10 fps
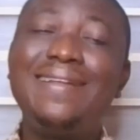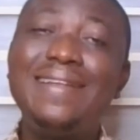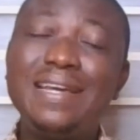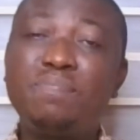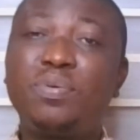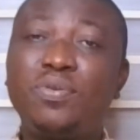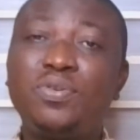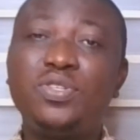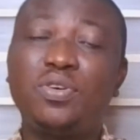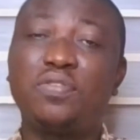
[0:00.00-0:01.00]

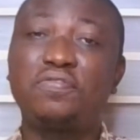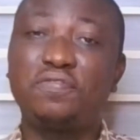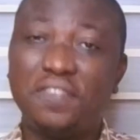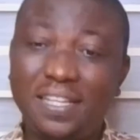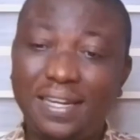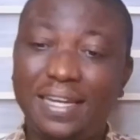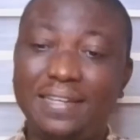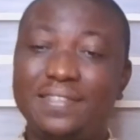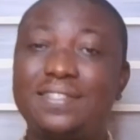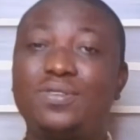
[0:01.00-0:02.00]
label your
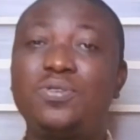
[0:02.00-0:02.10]
feelings,